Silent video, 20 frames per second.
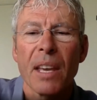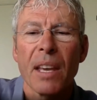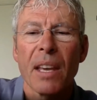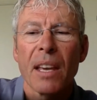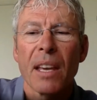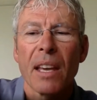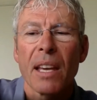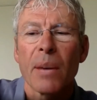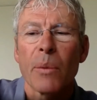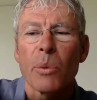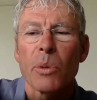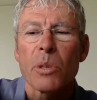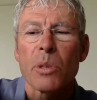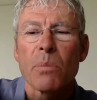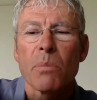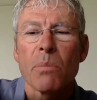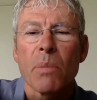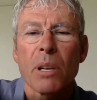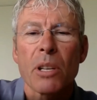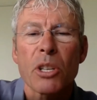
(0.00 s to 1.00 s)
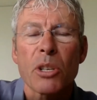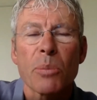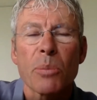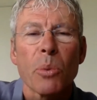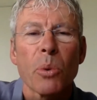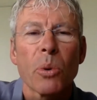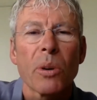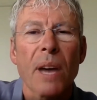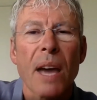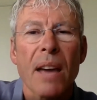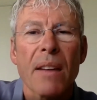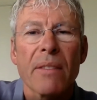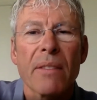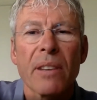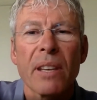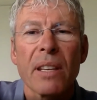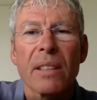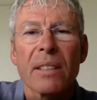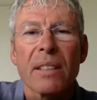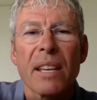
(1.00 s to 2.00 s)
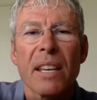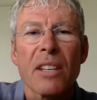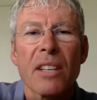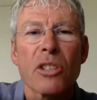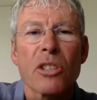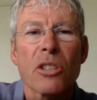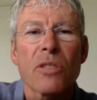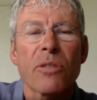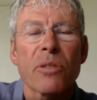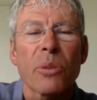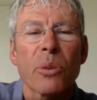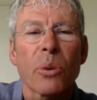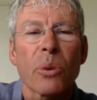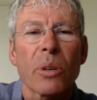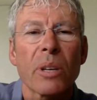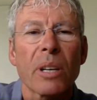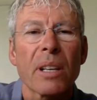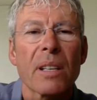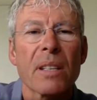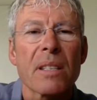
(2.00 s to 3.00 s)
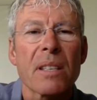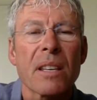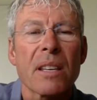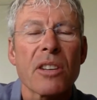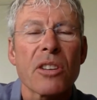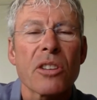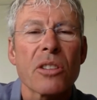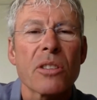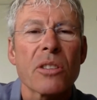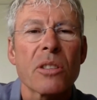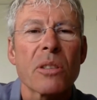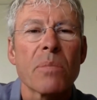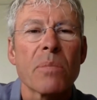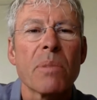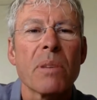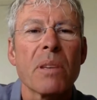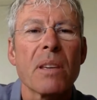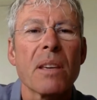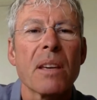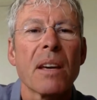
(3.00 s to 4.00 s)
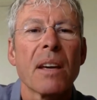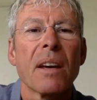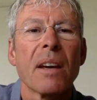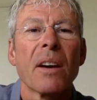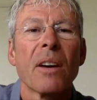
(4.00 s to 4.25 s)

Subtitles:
it was much more advantageous for organizations to be